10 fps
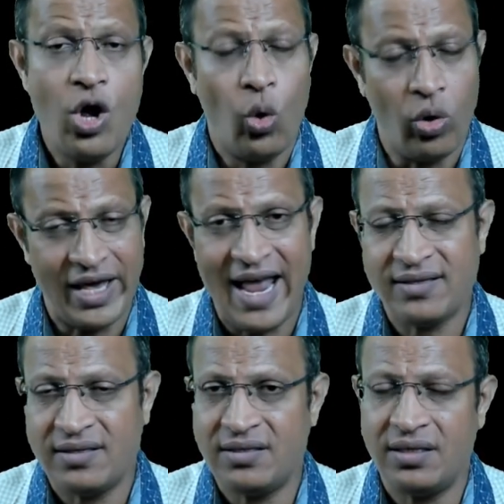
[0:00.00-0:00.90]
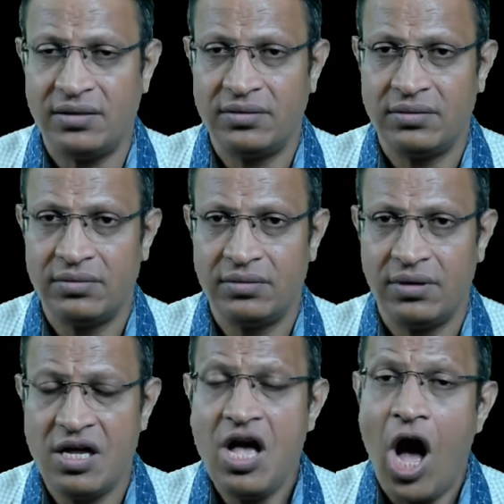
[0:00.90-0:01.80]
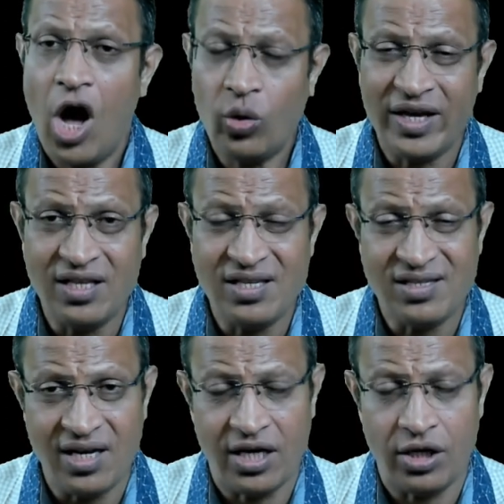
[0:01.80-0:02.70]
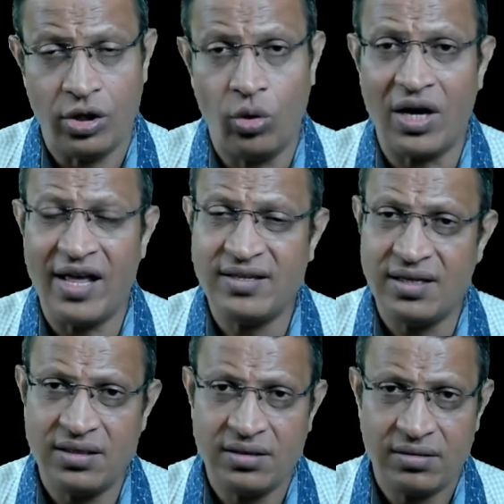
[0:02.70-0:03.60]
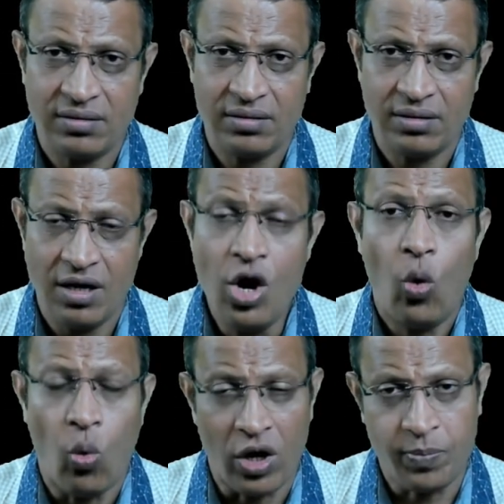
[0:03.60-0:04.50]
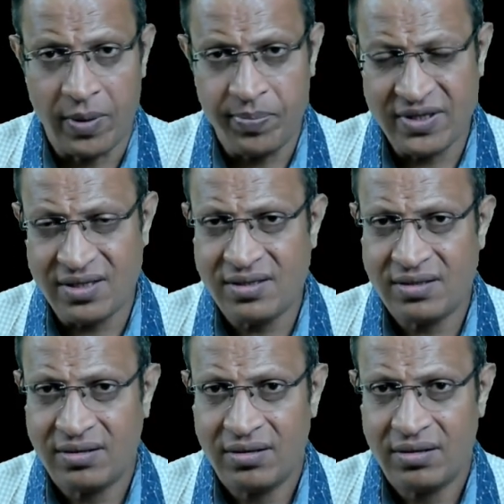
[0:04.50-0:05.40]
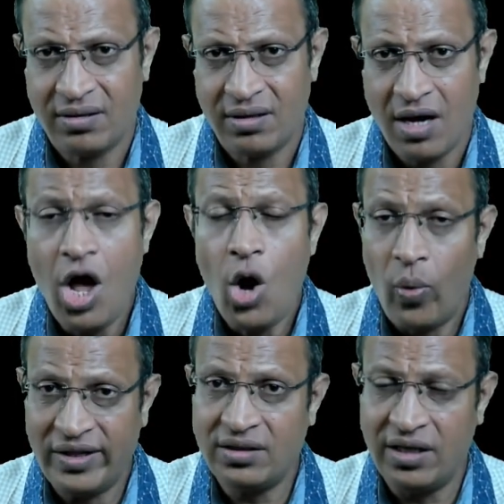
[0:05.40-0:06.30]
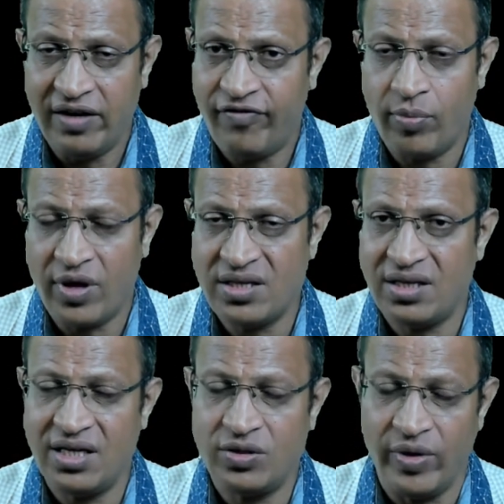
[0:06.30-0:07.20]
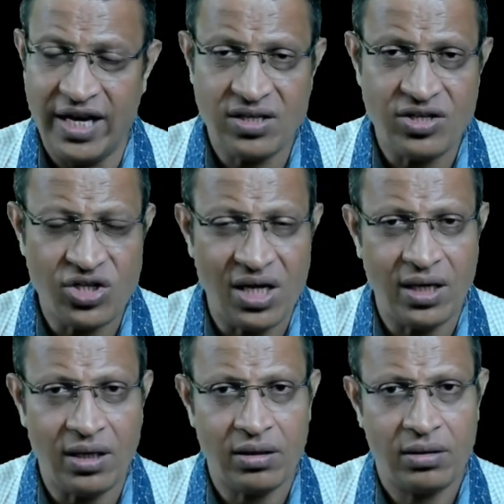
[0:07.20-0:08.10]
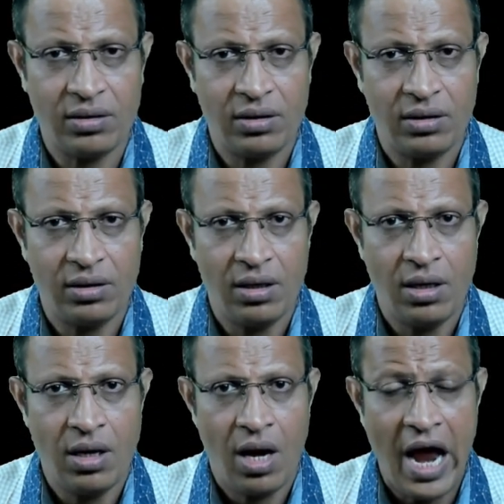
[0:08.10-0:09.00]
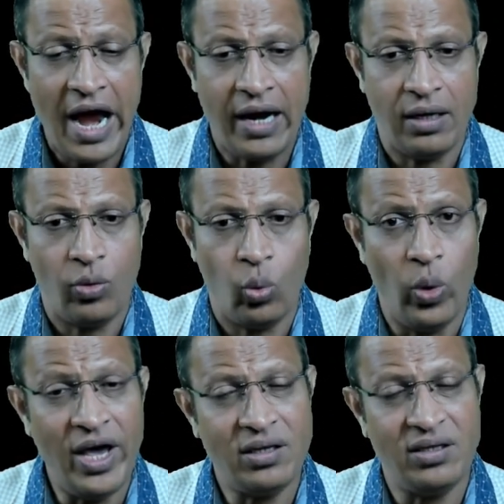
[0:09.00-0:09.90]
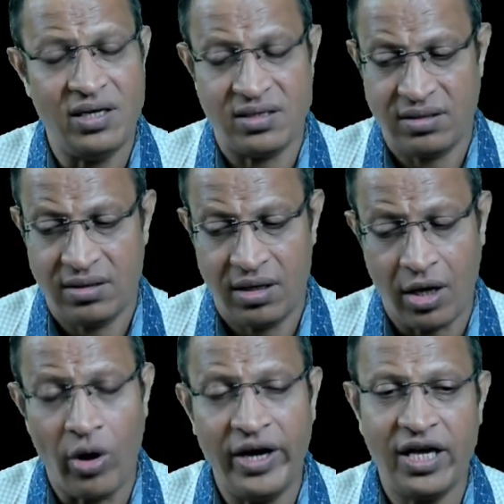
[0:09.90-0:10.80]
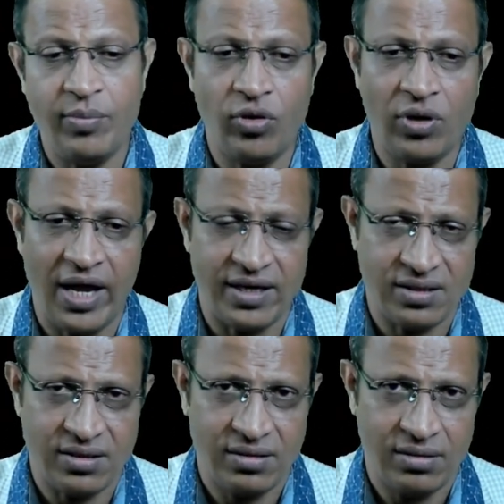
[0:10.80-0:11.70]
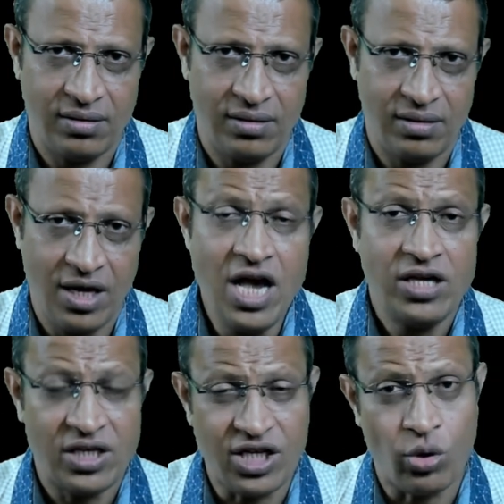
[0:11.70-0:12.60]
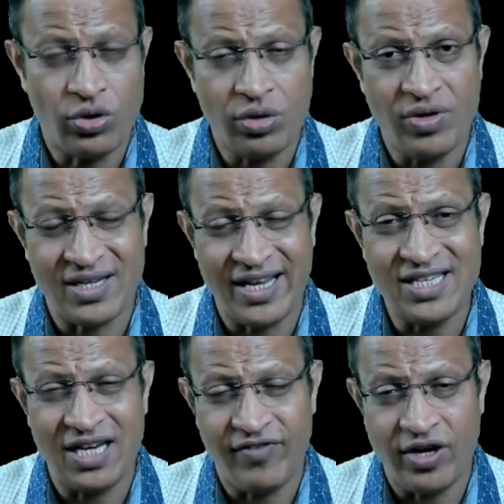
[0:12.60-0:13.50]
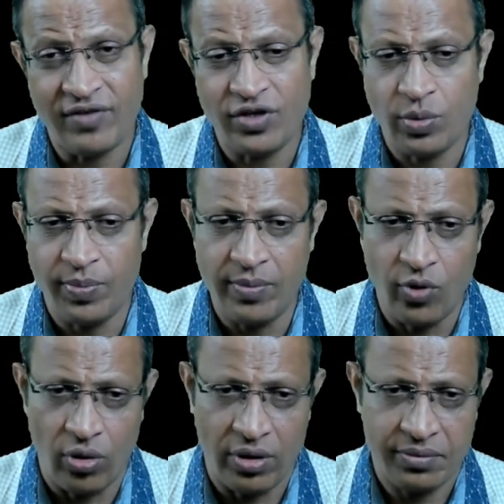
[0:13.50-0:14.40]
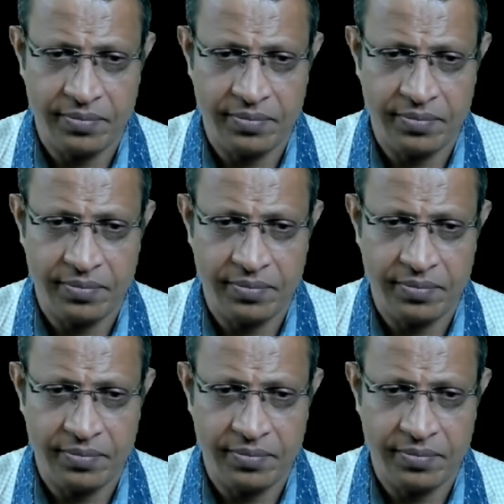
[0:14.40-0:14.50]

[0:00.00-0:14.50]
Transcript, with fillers: who can access it how can the state utilize it what purposes whether the informed consent is very essential here and where these recording can be utilized. Such a question was raised in front of the Supreme Court.